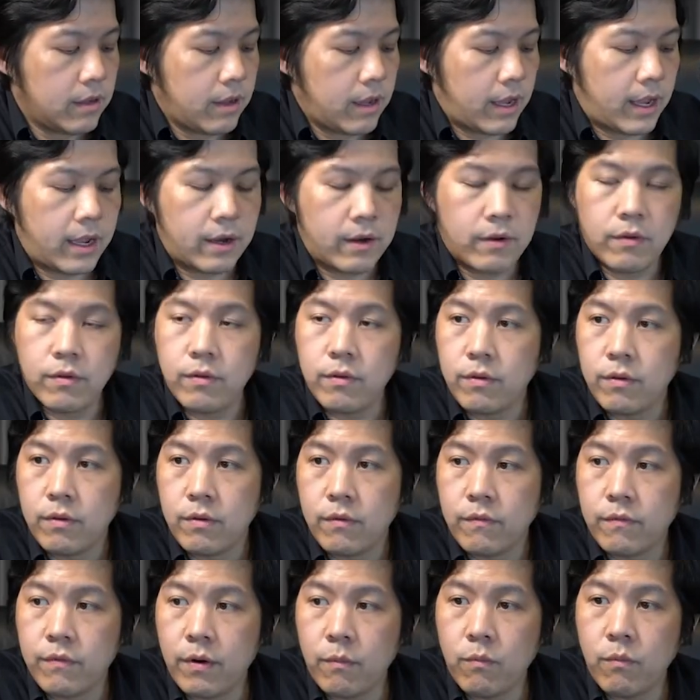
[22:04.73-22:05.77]
And
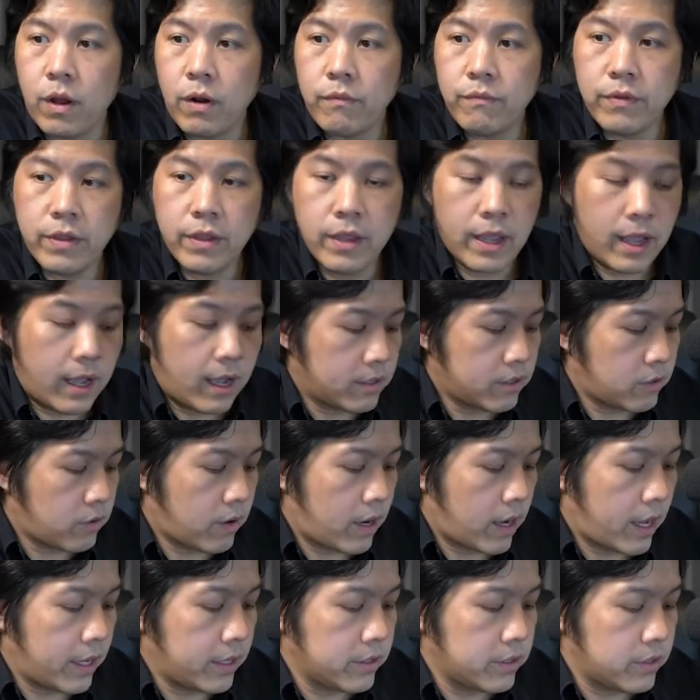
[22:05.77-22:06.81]
from what we are
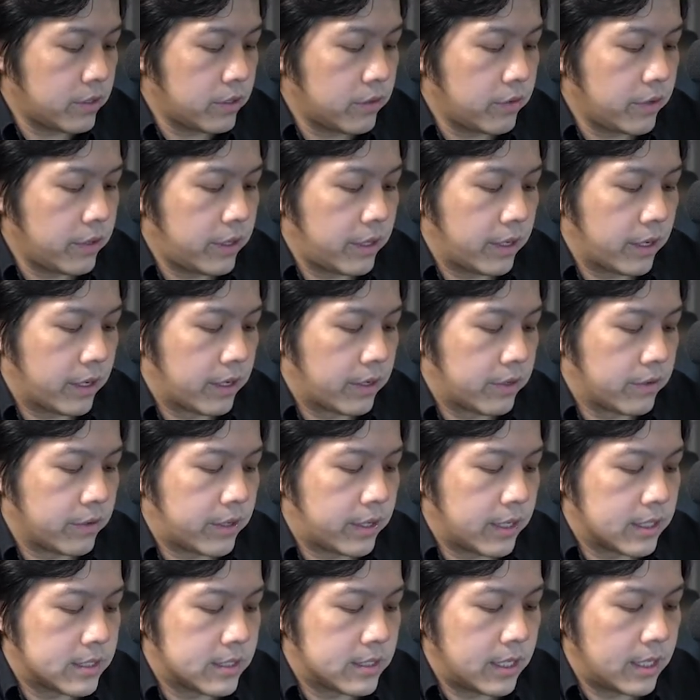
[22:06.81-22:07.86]
trying to do here, you
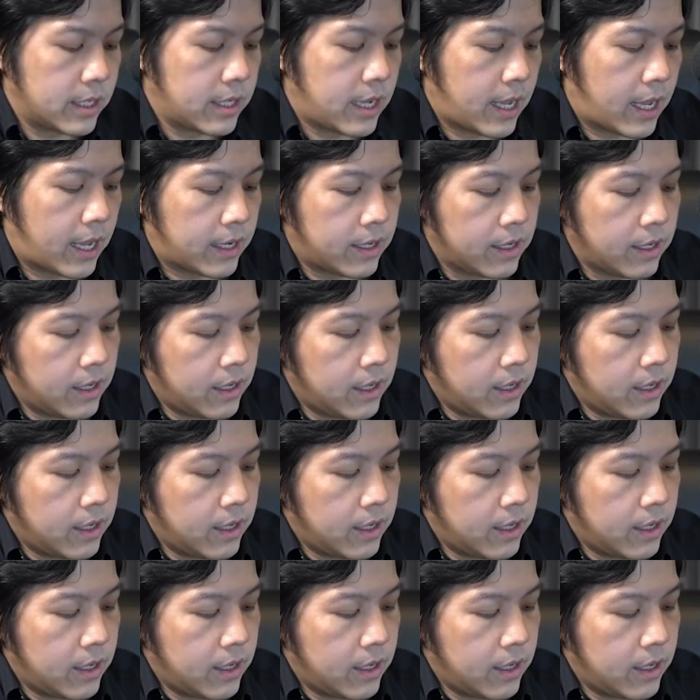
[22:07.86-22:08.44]
can see that